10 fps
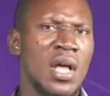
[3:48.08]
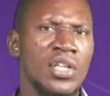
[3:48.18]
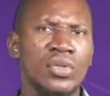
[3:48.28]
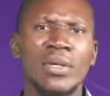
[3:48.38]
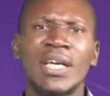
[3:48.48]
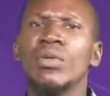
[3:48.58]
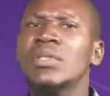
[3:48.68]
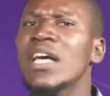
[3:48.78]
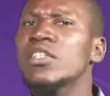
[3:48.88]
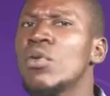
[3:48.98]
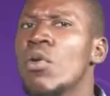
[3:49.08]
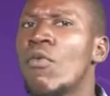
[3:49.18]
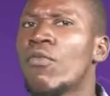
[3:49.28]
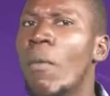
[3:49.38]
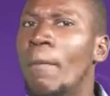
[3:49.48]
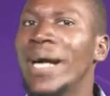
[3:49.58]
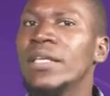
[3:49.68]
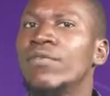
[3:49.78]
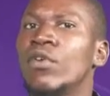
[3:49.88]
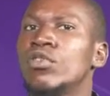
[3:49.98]
So, Gay-Lussac's law of
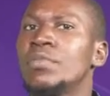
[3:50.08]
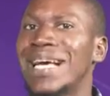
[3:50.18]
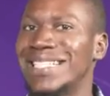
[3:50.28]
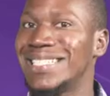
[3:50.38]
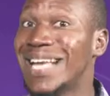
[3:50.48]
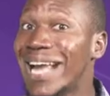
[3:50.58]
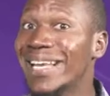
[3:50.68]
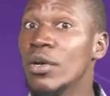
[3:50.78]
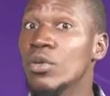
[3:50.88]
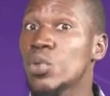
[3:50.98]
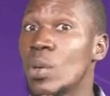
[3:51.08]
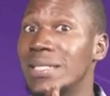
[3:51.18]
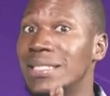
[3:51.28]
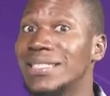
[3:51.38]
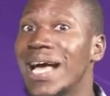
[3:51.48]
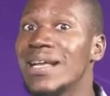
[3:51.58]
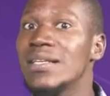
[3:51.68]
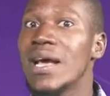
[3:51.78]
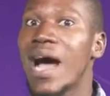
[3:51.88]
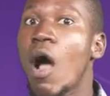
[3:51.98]
combining volumes has guided us to understand
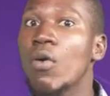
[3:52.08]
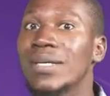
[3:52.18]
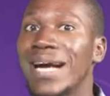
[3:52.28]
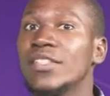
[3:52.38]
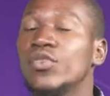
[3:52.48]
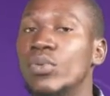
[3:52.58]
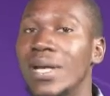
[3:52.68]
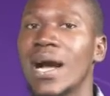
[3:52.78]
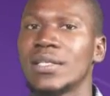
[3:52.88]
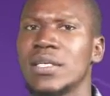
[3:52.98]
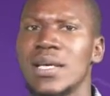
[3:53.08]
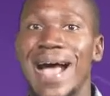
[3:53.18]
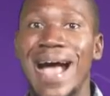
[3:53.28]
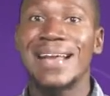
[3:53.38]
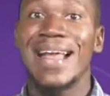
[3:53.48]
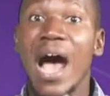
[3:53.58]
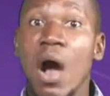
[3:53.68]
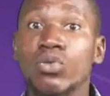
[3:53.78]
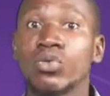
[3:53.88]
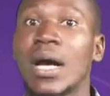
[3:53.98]
how gases react and
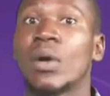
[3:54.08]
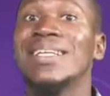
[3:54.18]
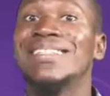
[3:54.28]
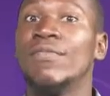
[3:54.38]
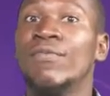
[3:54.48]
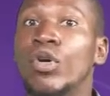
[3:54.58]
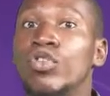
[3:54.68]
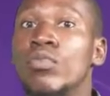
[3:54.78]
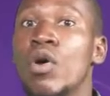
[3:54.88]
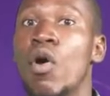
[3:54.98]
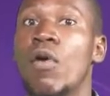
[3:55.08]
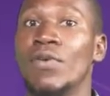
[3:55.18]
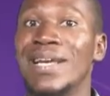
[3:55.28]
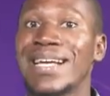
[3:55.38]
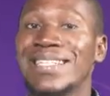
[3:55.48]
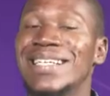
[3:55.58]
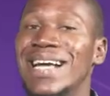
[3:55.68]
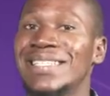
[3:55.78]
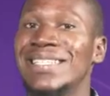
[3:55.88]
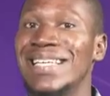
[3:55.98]
how to calculate the volume of reacting
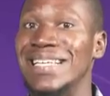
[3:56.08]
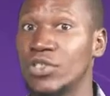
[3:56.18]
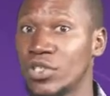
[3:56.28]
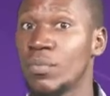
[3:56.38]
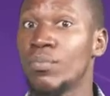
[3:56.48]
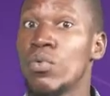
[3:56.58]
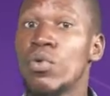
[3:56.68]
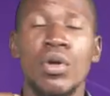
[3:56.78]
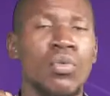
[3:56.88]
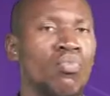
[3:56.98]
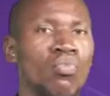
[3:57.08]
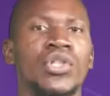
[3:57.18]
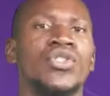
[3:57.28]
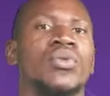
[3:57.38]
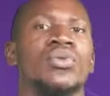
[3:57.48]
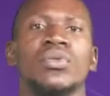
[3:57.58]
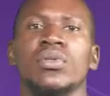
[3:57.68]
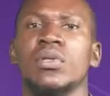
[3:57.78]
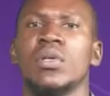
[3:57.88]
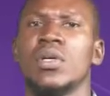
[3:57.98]
gases in simple ratios.
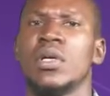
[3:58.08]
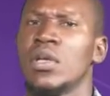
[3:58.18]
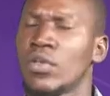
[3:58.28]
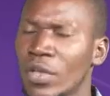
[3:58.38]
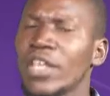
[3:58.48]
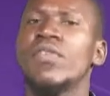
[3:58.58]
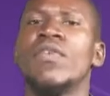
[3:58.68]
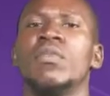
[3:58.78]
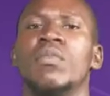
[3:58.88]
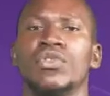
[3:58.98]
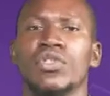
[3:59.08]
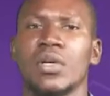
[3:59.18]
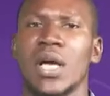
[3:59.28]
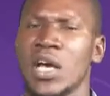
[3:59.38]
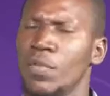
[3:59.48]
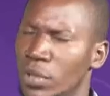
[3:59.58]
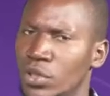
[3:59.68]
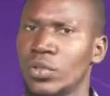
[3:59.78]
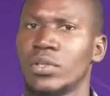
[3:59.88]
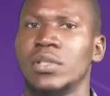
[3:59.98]
Thank you very much. I hope you
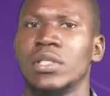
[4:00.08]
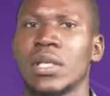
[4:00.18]
enjoyed this